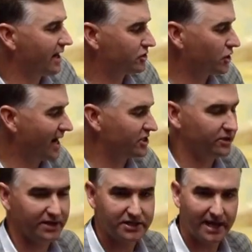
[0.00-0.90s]
a lot of
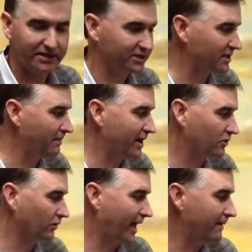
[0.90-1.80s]
traction these days, is in
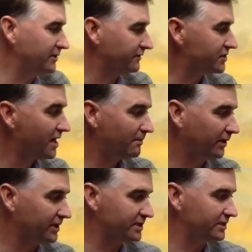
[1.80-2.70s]
medical captives,
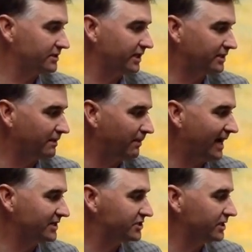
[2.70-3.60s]
because it
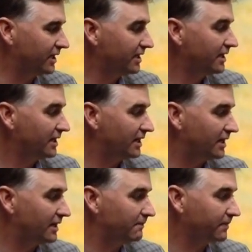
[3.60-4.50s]
combines the
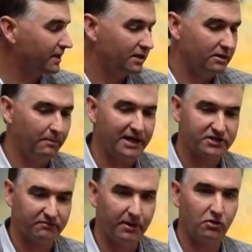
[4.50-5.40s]

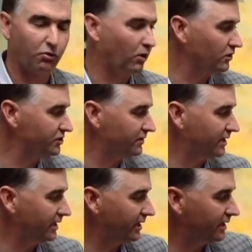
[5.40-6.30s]
best of both worlds,
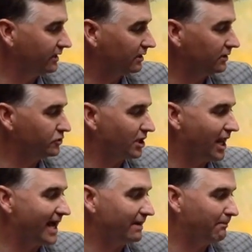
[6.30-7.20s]
and then it includes
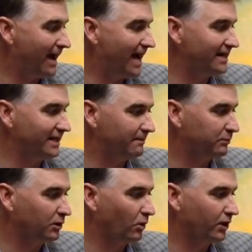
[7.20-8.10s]
like-minded
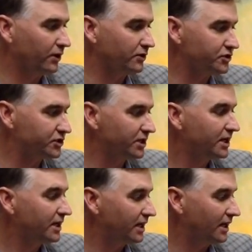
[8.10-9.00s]
employers
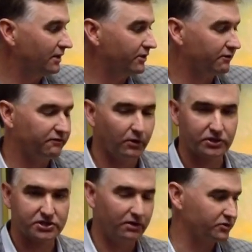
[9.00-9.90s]
that are
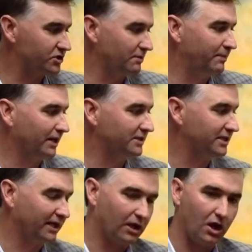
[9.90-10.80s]
focused on
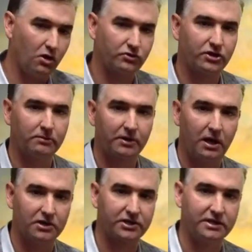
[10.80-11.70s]
stability and long-term
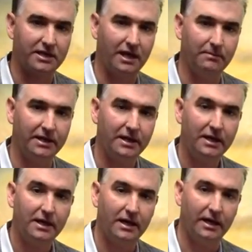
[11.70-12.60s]
cost containment
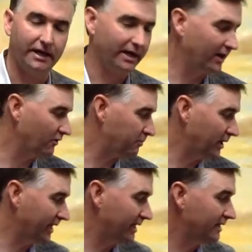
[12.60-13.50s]
in a health
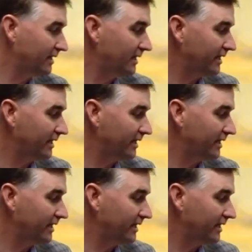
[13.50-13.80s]
plan.